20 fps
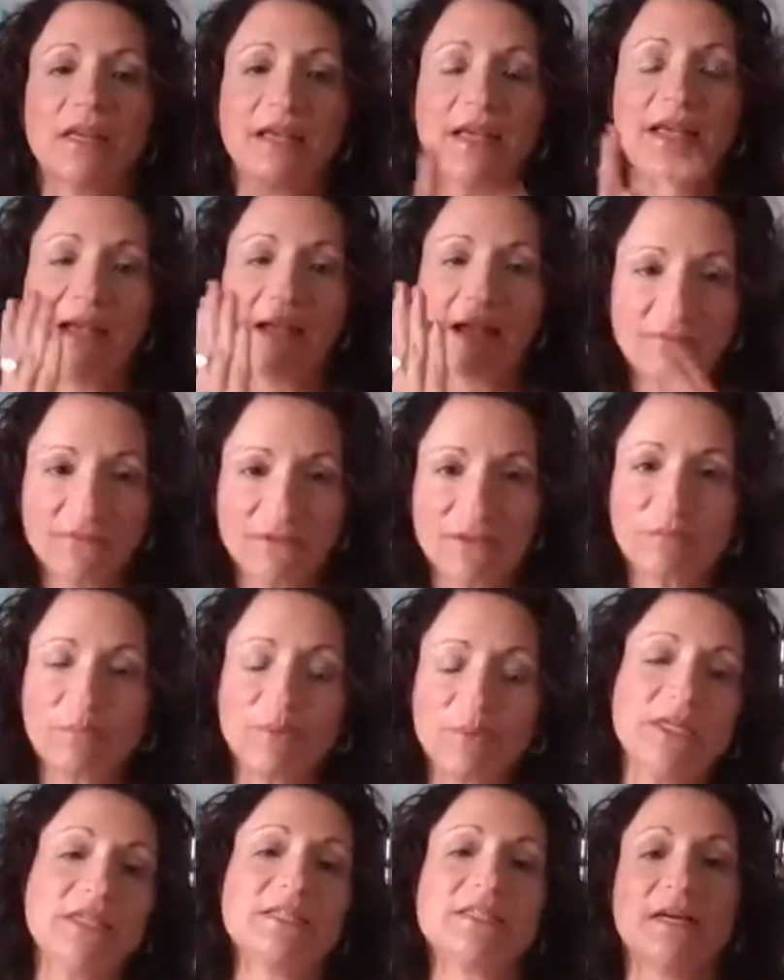have it
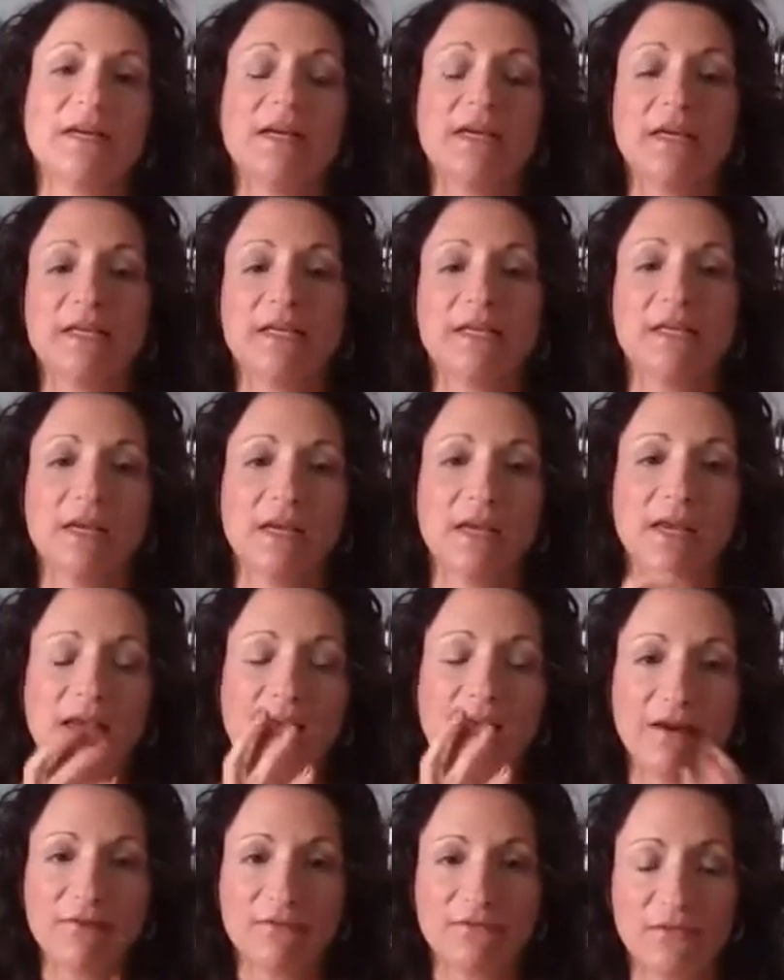be done,
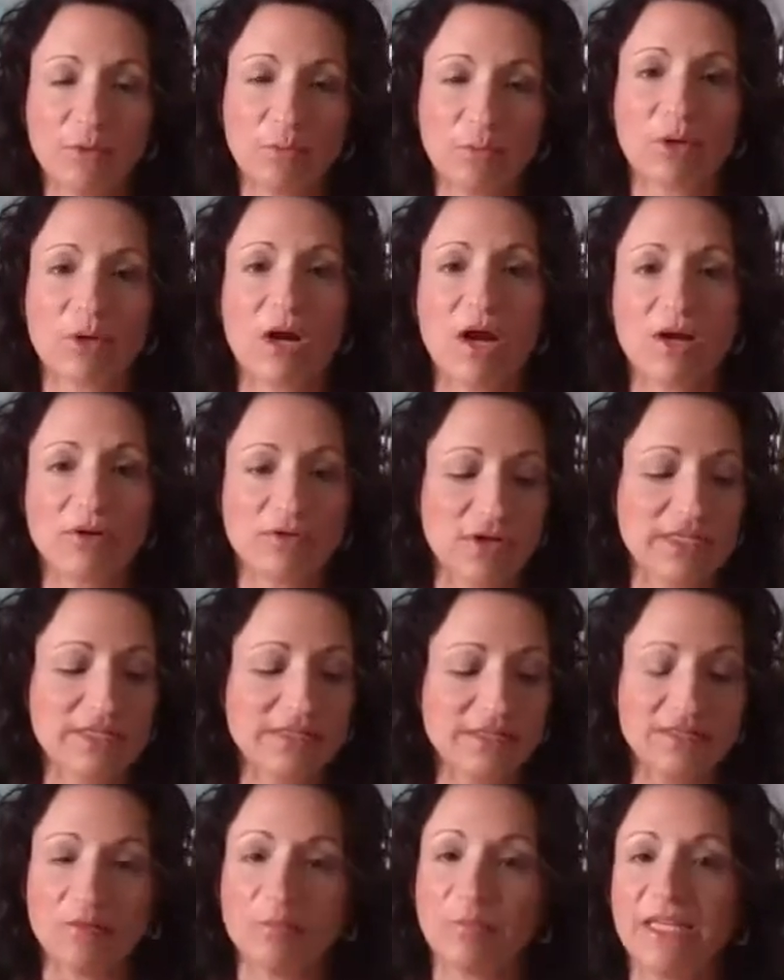have the
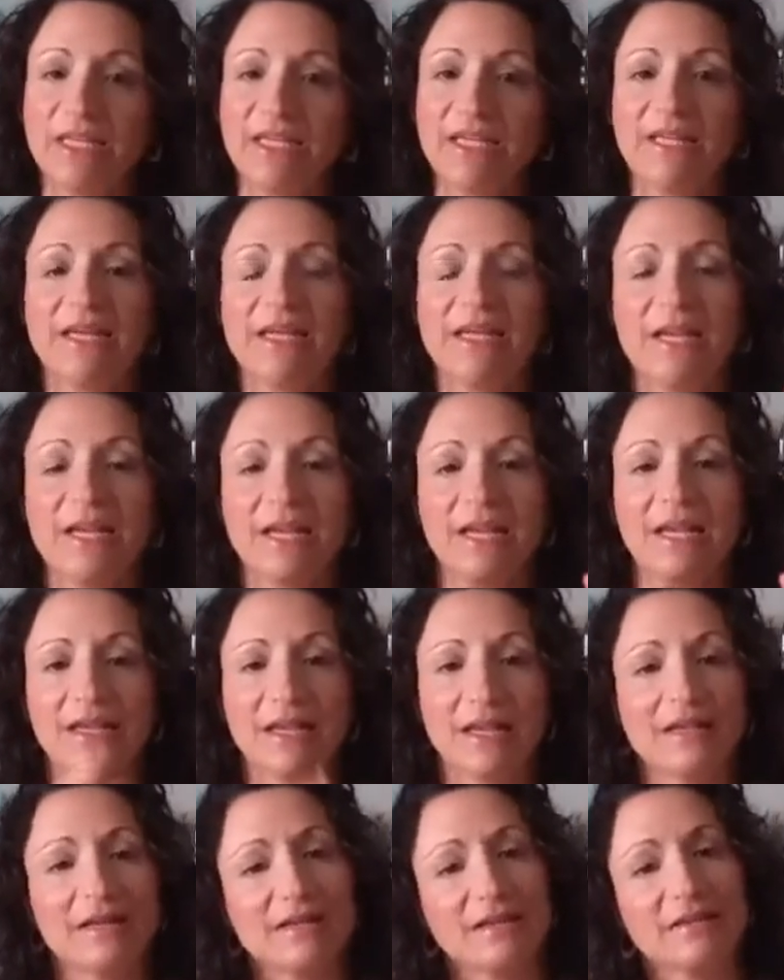progress in the beginning,
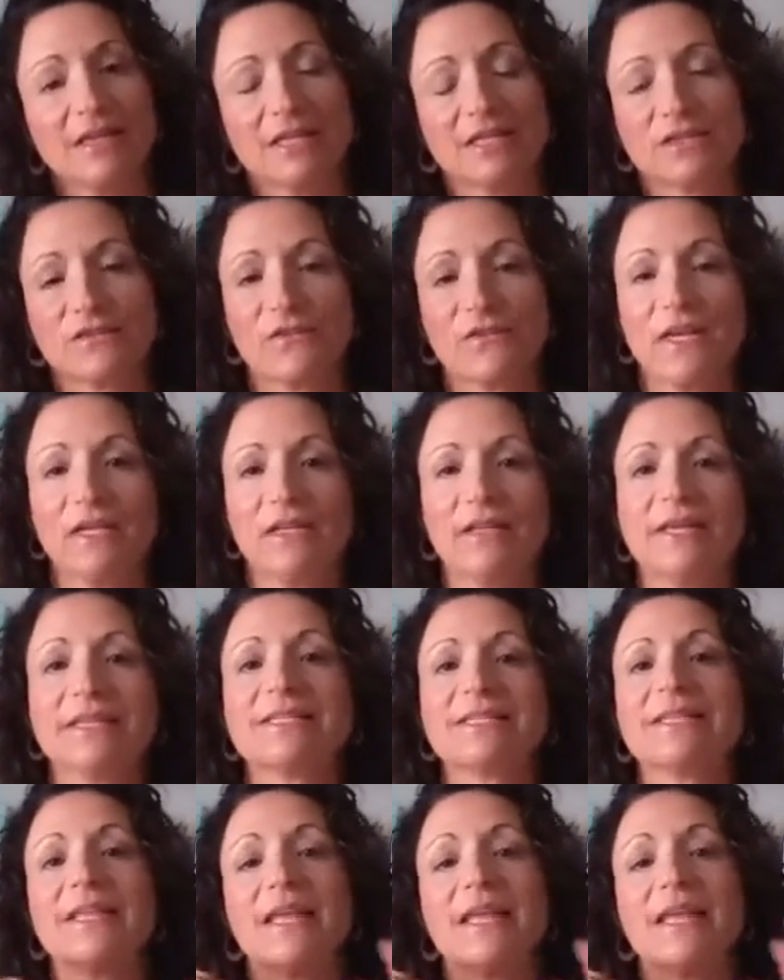get things finalized.